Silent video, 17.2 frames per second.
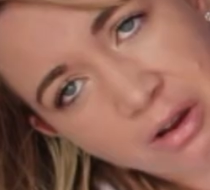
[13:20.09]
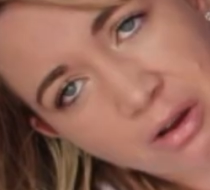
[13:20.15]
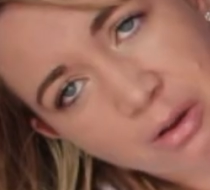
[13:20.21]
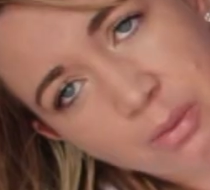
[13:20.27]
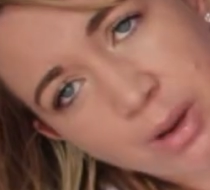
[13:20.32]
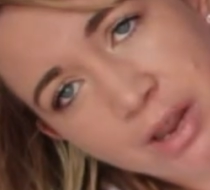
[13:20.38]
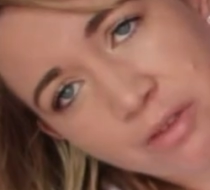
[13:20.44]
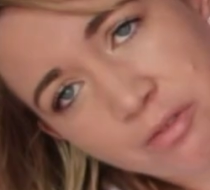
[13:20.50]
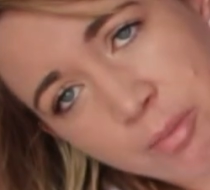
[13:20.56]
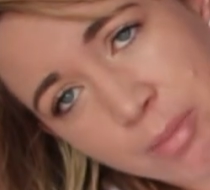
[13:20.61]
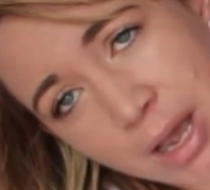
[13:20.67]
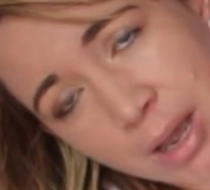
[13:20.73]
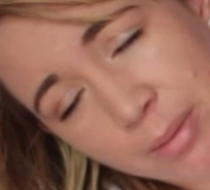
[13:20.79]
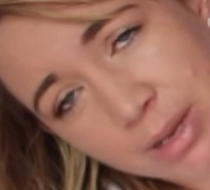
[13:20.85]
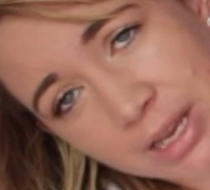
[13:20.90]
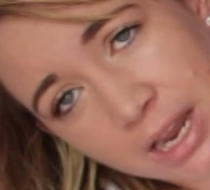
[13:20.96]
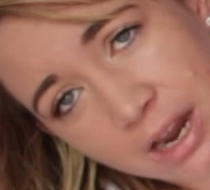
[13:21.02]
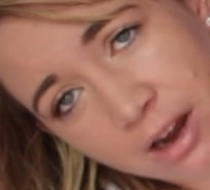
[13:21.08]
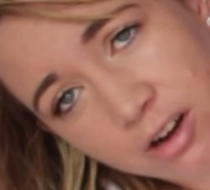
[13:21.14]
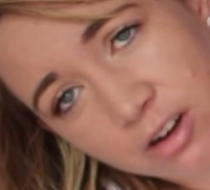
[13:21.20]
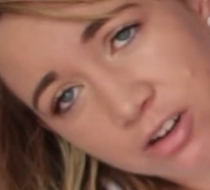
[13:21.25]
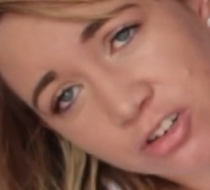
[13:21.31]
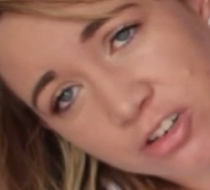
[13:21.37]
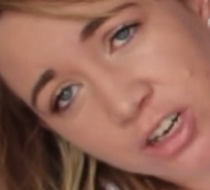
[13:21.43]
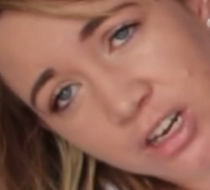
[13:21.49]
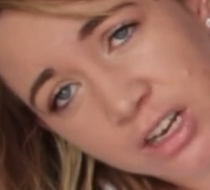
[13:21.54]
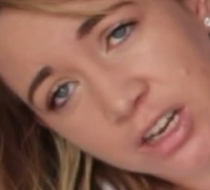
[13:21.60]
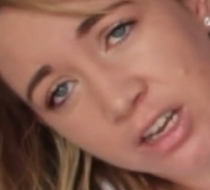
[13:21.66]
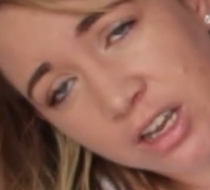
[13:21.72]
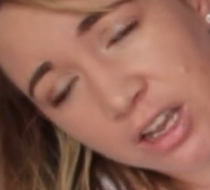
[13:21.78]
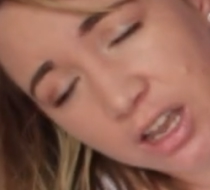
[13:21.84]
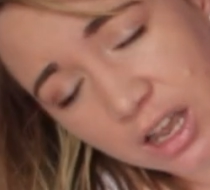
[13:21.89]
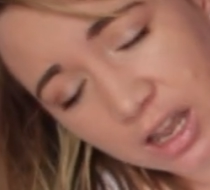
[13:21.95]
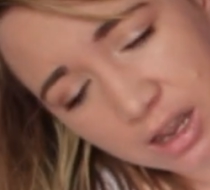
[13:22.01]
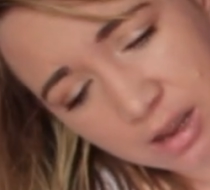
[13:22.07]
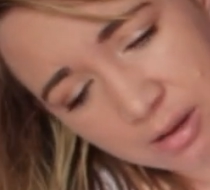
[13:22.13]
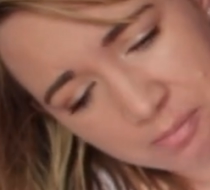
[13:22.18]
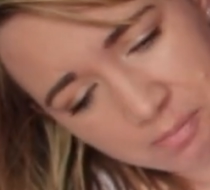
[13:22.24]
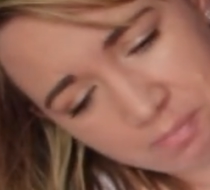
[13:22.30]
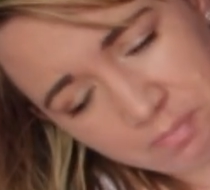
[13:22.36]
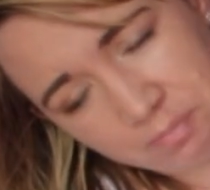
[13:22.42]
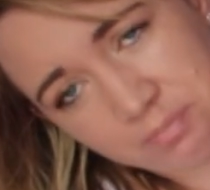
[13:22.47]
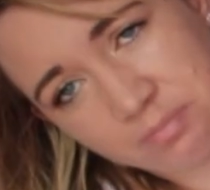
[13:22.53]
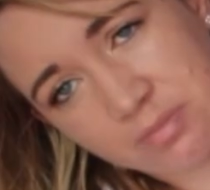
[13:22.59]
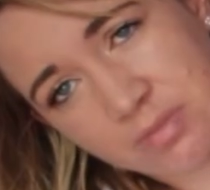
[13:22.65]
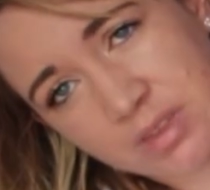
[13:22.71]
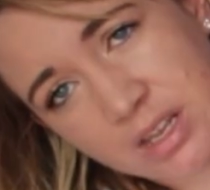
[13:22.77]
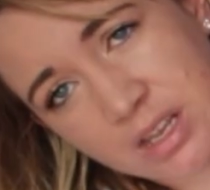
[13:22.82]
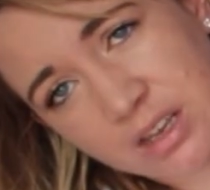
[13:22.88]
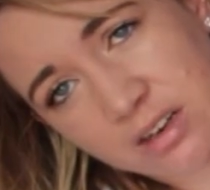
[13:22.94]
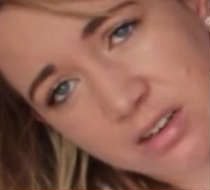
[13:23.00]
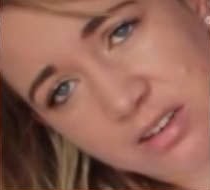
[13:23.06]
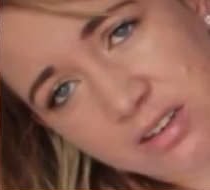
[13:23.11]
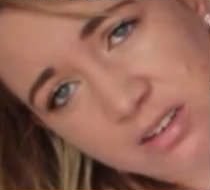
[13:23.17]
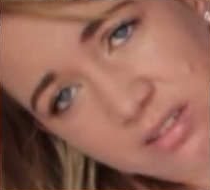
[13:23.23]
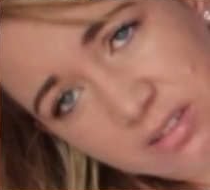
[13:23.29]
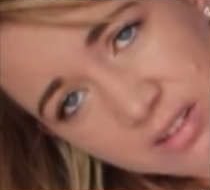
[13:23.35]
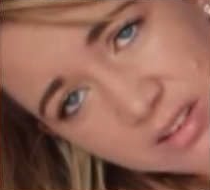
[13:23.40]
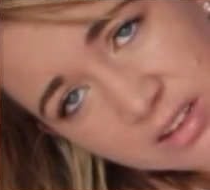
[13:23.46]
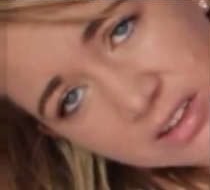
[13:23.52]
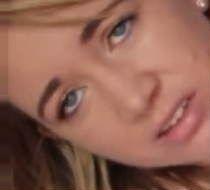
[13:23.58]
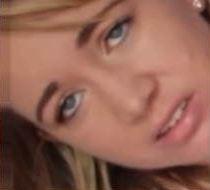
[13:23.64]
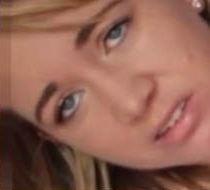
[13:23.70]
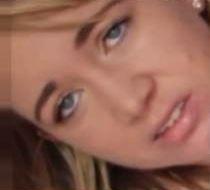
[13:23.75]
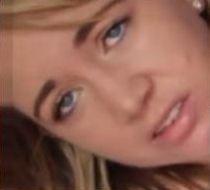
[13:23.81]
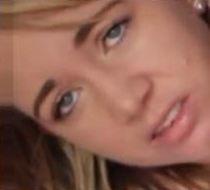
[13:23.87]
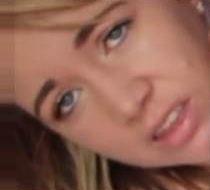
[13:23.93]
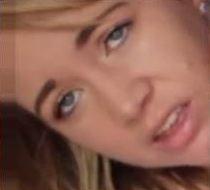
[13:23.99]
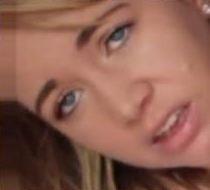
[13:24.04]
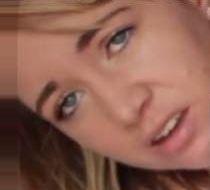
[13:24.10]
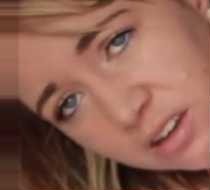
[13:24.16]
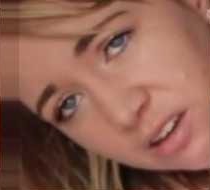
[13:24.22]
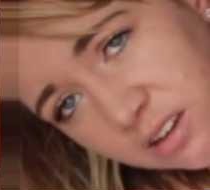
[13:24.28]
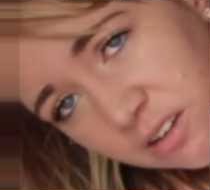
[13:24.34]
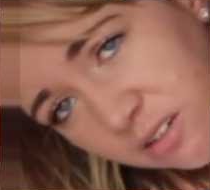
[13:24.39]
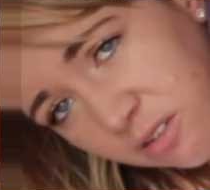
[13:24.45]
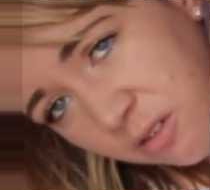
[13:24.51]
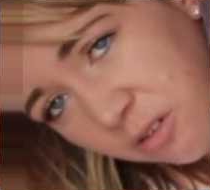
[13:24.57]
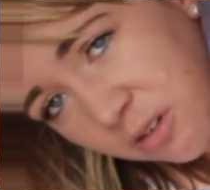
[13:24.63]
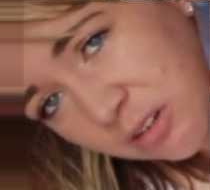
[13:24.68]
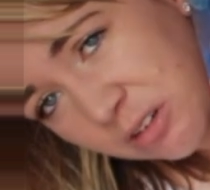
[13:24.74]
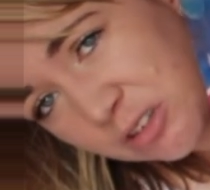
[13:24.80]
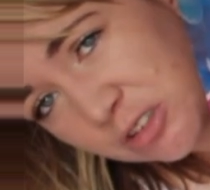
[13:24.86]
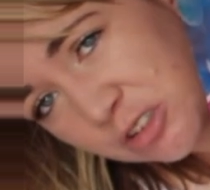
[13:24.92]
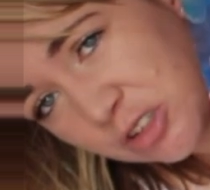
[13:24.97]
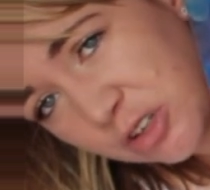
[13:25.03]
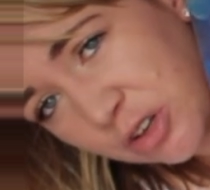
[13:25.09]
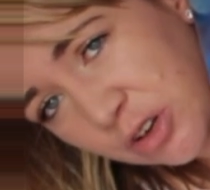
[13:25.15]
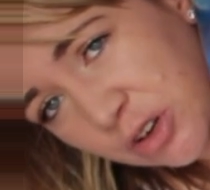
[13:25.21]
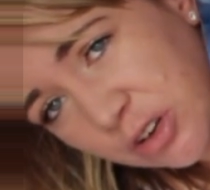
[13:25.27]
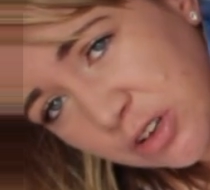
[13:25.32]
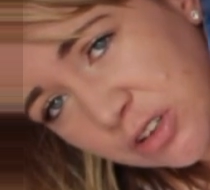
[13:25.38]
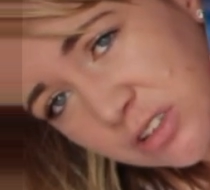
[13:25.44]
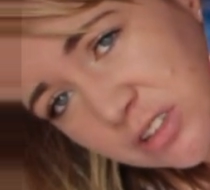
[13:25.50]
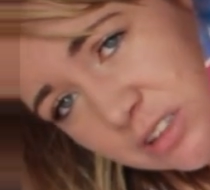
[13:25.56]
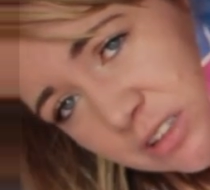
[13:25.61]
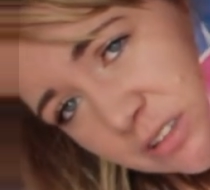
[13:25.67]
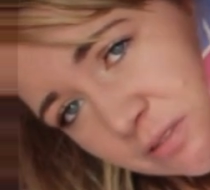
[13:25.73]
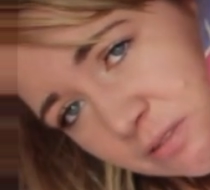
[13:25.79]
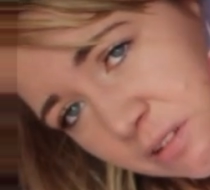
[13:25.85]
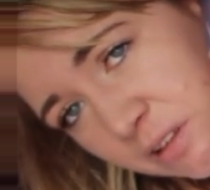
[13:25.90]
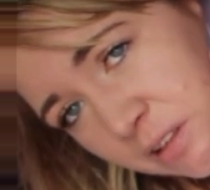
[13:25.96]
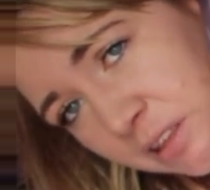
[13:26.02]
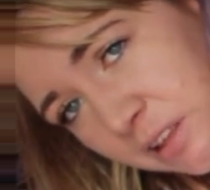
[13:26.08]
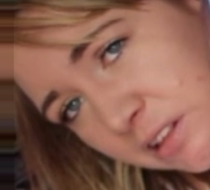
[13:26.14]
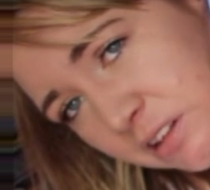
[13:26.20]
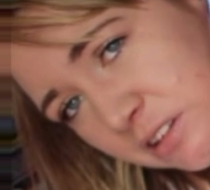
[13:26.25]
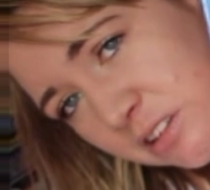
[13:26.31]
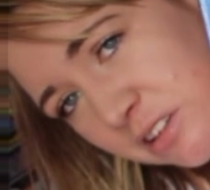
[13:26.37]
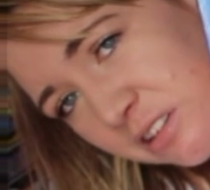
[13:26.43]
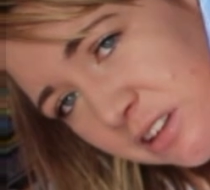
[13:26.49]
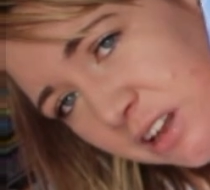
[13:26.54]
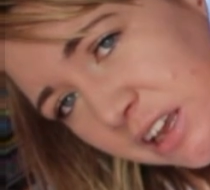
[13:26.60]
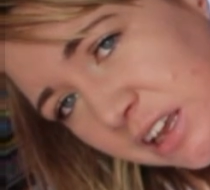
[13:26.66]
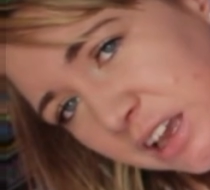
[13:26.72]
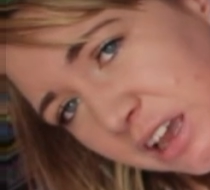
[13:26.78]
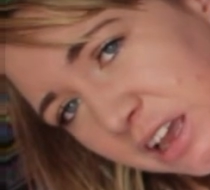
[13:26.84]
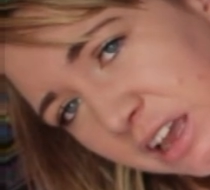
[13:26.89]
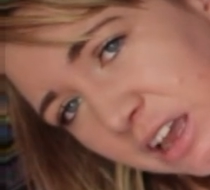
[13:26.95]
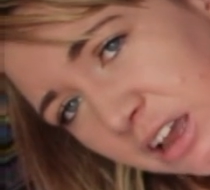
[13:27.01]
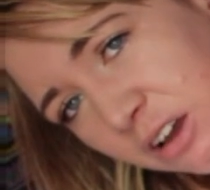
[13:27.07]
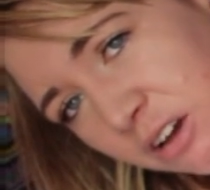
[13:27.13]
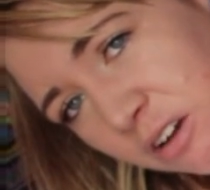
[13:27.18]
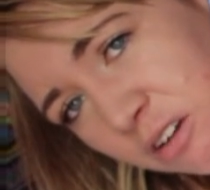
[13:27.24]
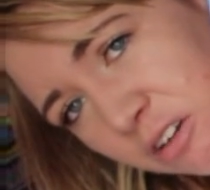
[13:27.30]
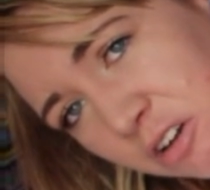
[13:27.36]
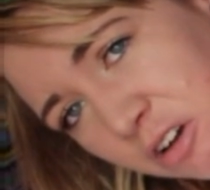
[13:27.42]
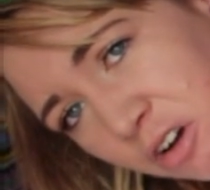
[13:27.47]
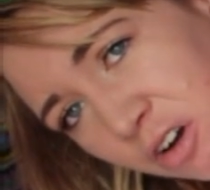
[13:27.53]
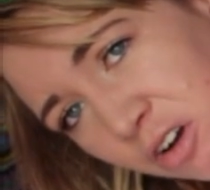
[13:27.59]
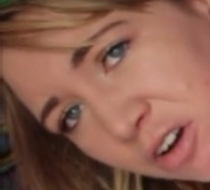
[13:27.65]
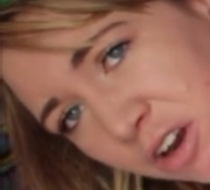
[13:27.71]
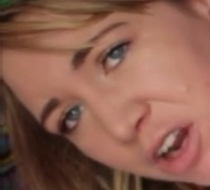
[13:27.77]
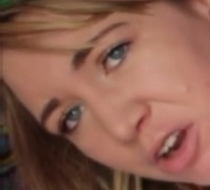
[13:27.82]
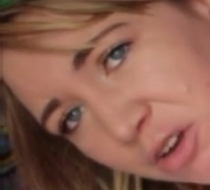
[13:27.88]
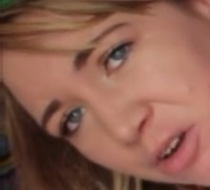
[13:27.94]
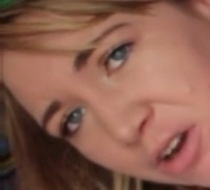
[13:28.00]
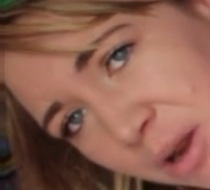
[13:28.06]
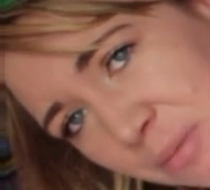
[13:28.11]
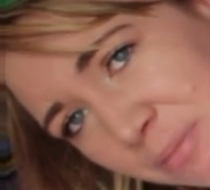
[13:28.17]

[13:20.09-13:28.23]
so we have a Barbie carriage. This thing turns. I think this is like a, oh god, could